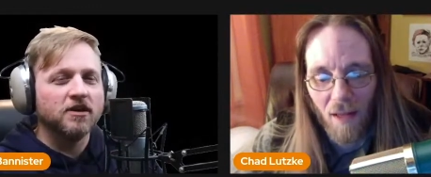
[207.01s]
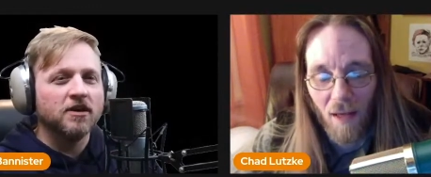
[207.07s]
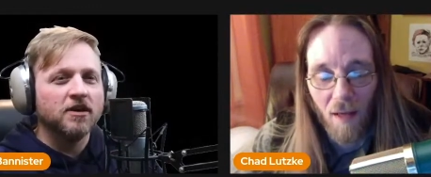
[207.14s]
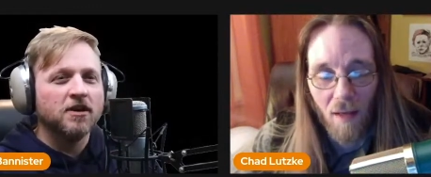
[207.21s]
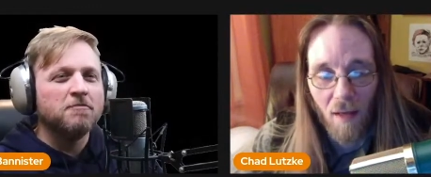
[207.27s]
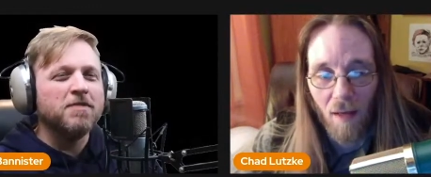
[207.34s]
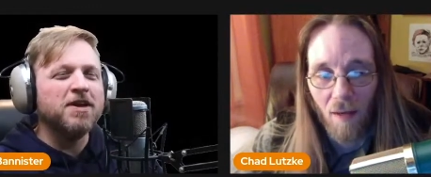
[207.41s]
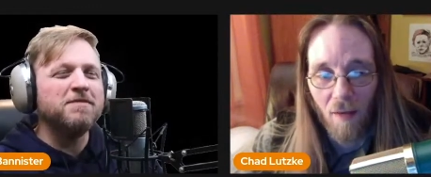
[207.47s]

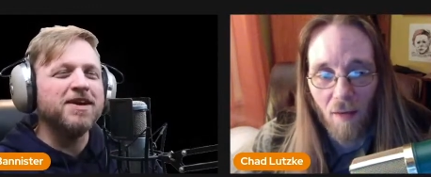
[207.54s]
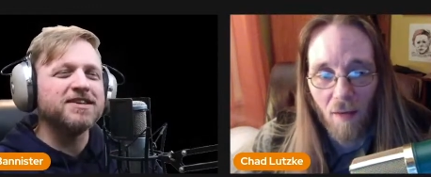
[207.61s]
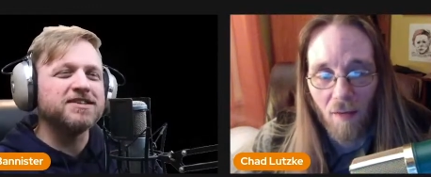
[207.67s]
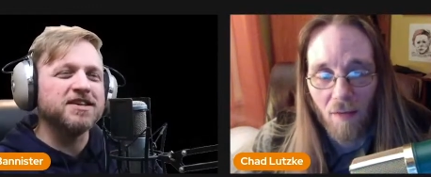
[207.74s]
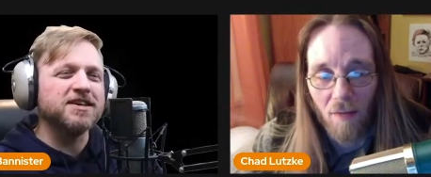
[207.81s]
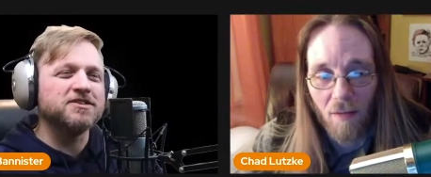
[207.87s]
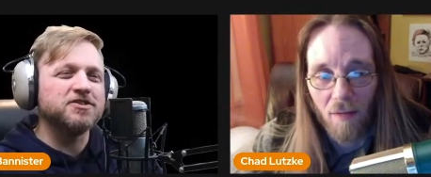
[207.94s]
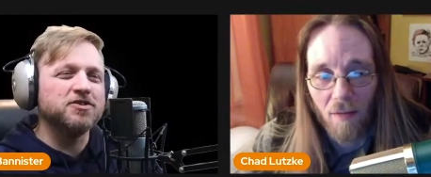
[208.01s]
Speaker 1: Yeah, you know, it
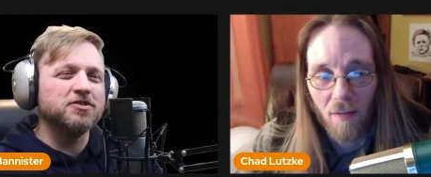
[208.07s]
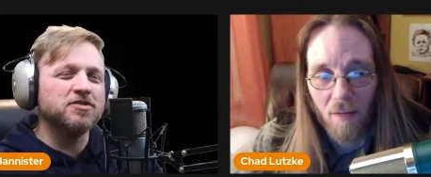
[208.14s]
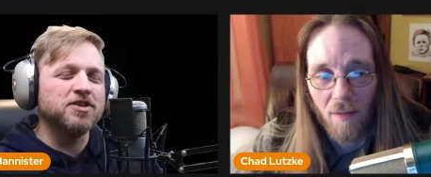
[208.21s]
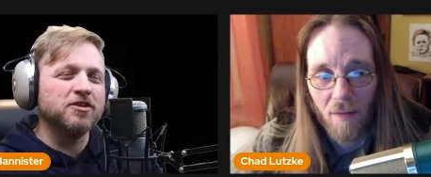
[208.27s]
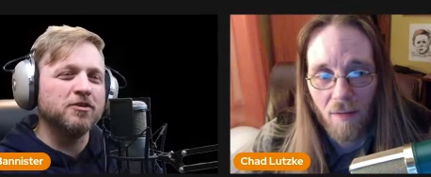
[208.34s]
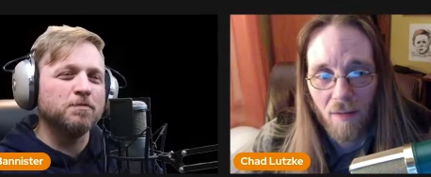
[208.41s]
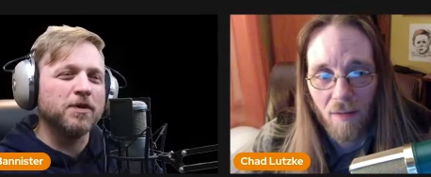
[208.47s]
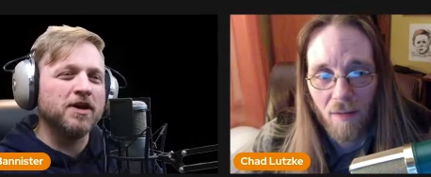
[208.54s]
makes sense, dude.
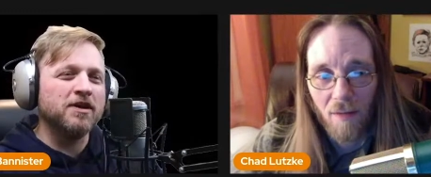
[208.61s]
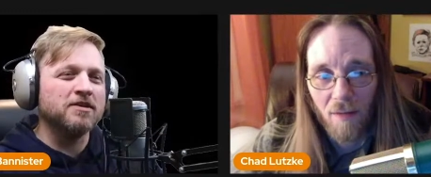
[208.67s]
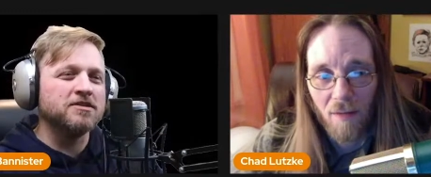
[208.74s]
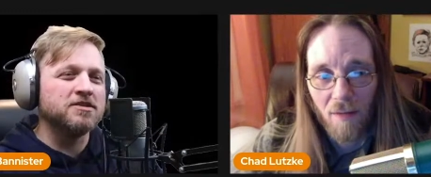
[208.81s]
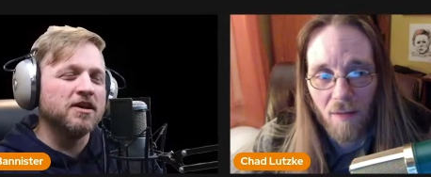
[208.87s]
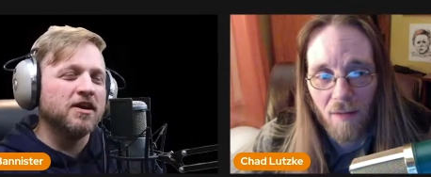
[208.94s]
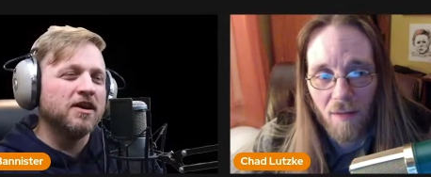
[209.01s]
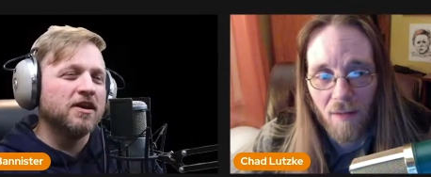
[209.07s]
The
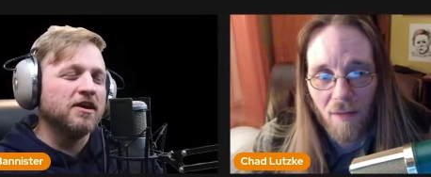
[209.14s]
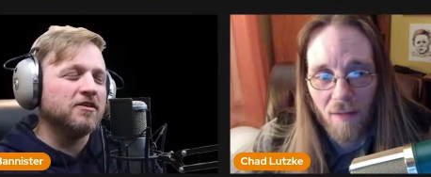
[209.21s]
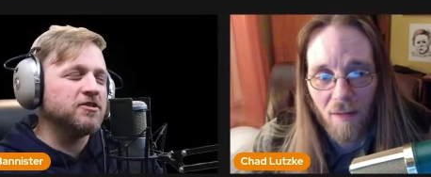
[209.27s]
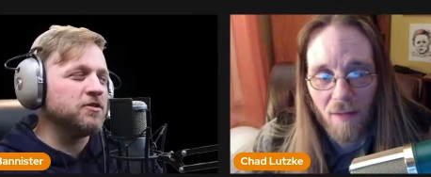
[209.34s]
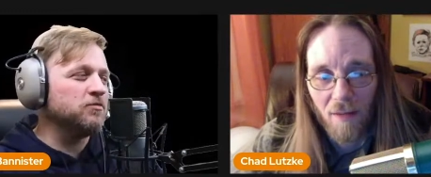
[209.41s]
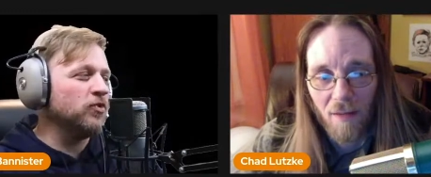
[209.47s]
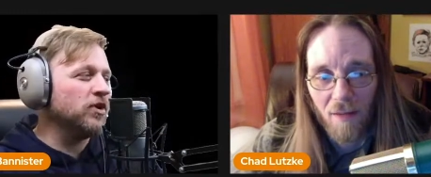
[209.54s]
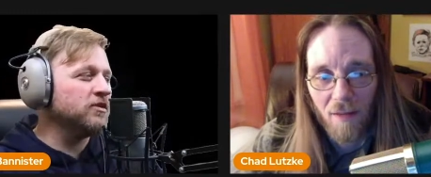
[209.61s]
Europeans, there's
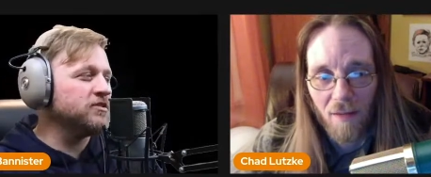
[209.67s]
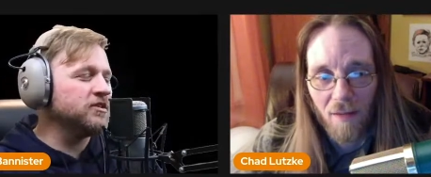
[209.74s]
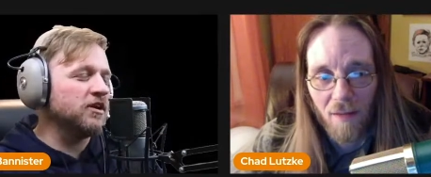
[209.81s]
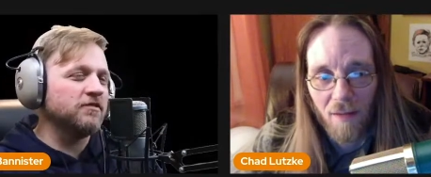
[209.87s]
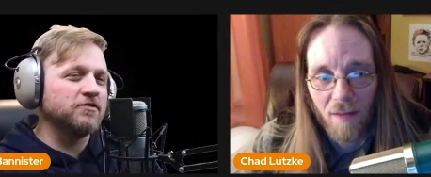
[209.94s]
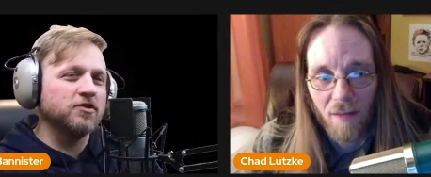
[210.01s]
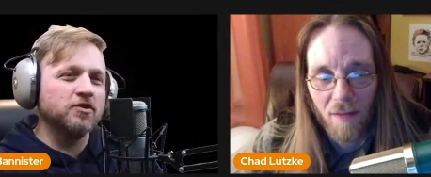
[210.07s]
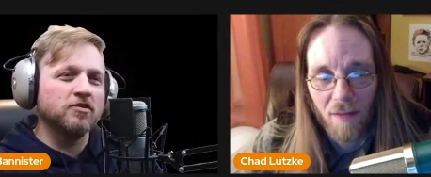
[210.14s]
some weird
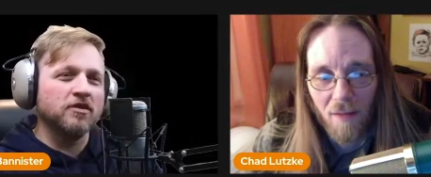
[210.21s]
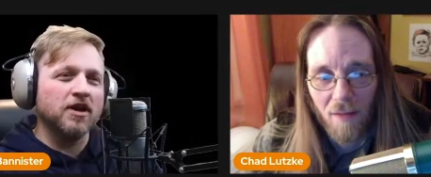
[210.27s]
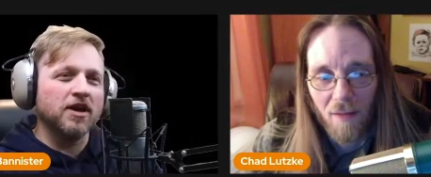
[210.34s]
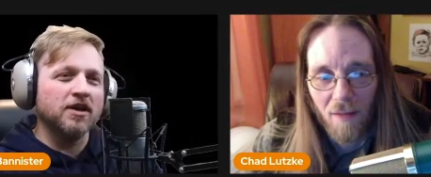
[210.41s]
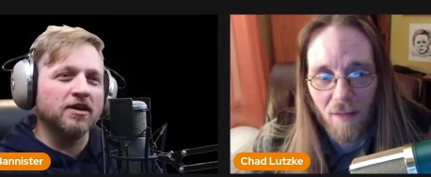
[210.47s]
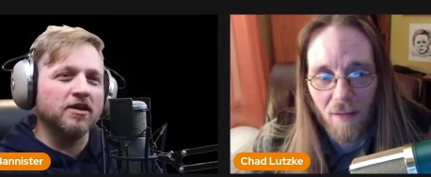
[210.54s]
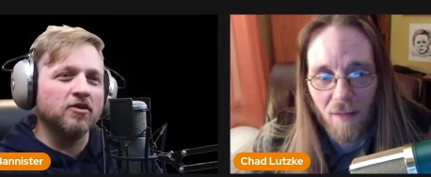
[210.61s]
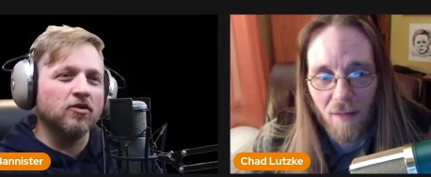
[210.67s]
stuff, dude.
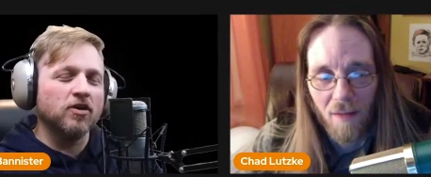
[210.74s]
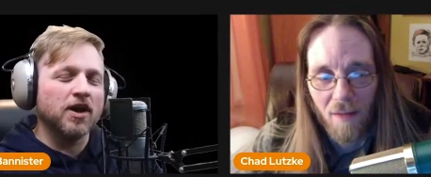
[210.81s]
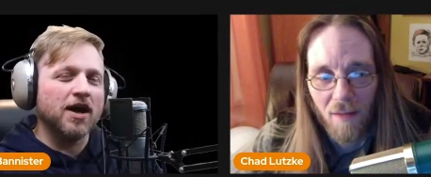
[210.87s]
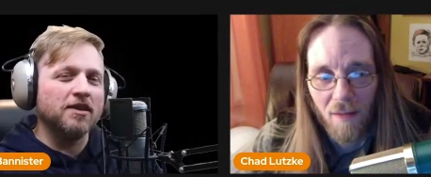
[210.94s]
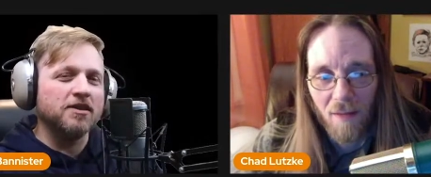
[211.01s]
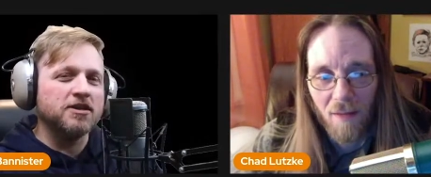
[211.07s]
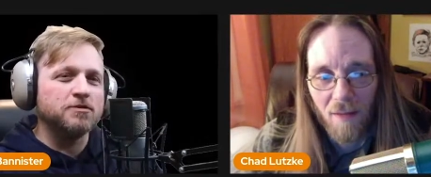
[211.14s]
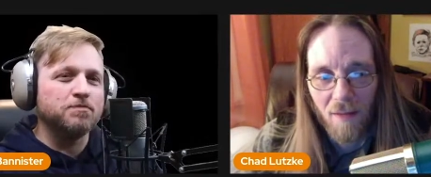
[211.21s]
Like you know, a
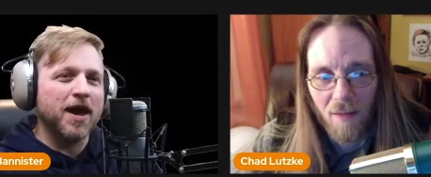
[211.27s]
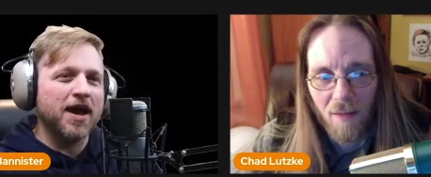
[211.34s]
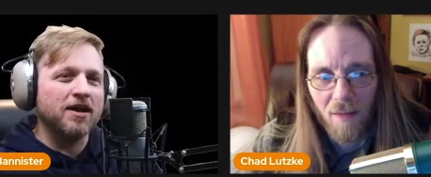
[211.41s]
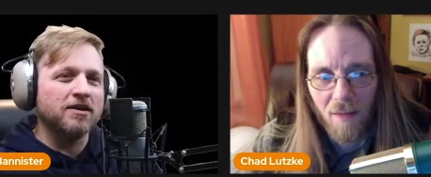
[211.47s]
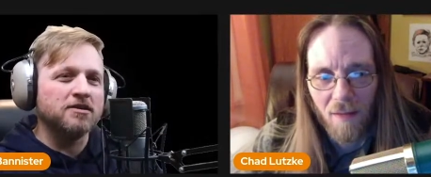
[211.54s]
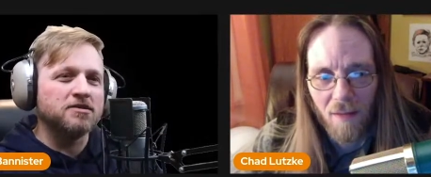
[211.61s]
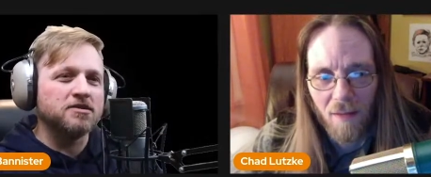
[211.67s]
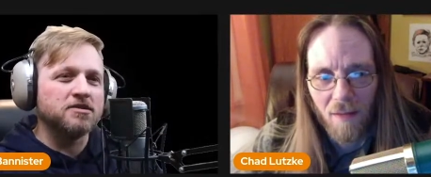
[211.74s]
lot of these
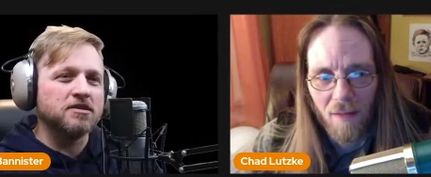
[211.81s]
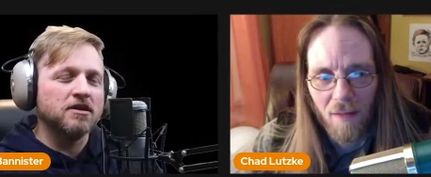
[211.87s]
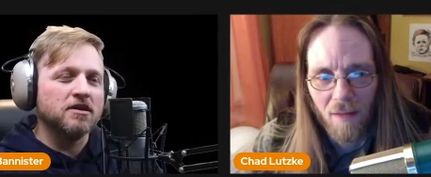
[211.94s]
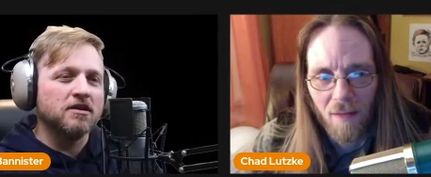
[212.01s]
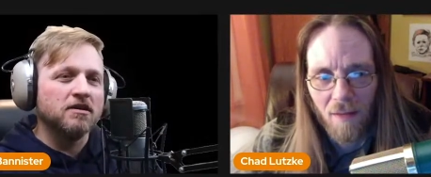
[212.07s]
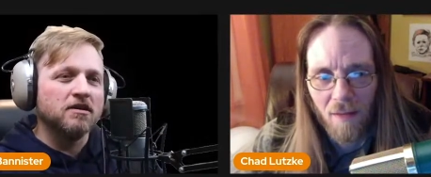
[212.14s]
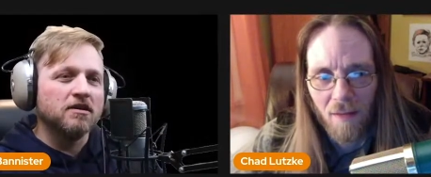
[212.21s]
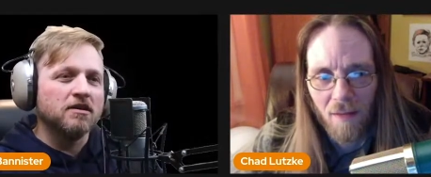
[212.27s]
bands,
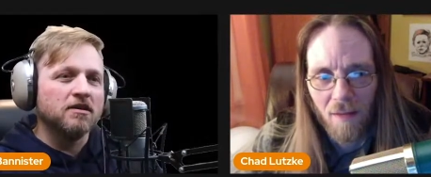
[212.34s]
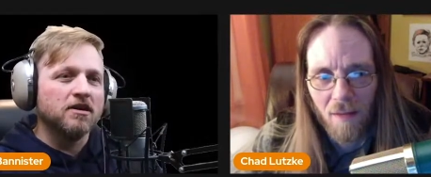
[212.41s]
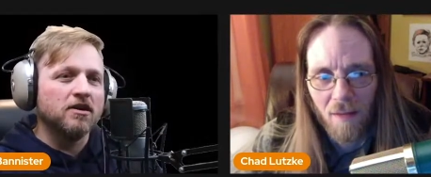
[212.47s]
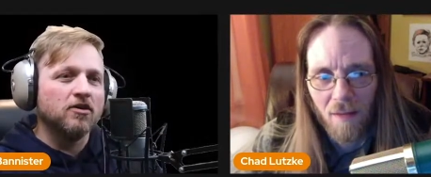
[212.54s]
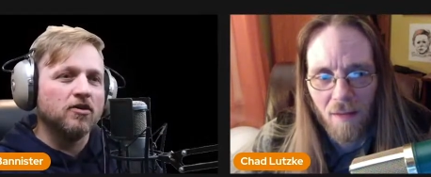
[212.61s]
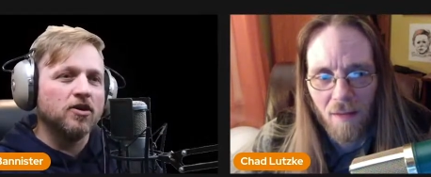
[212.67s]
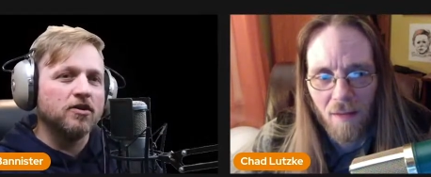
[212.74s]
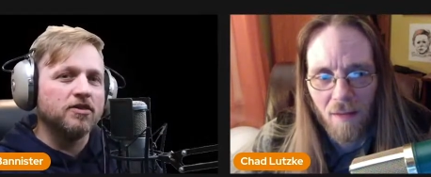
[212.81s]

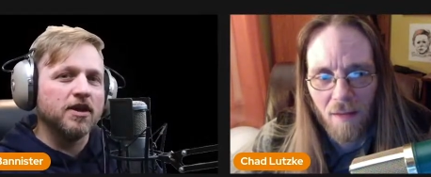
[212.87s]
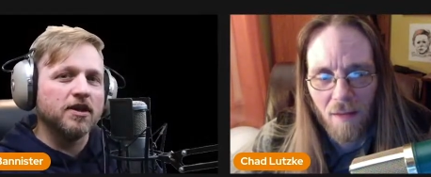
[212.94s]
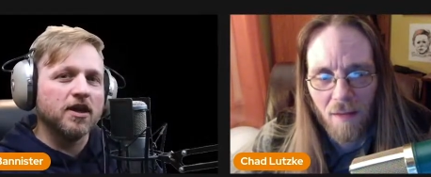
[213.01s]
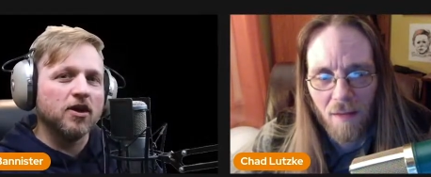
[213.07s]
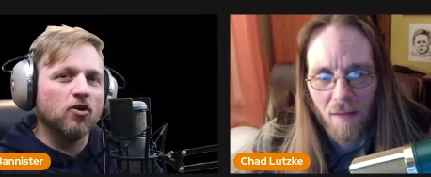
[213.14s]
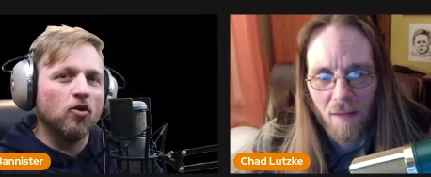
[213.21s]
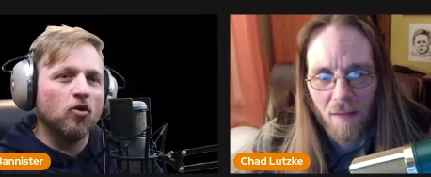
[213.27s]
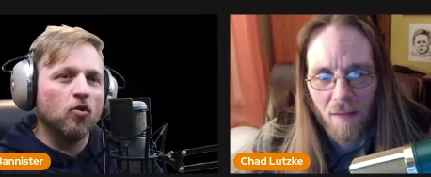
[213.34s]
you know, you think they go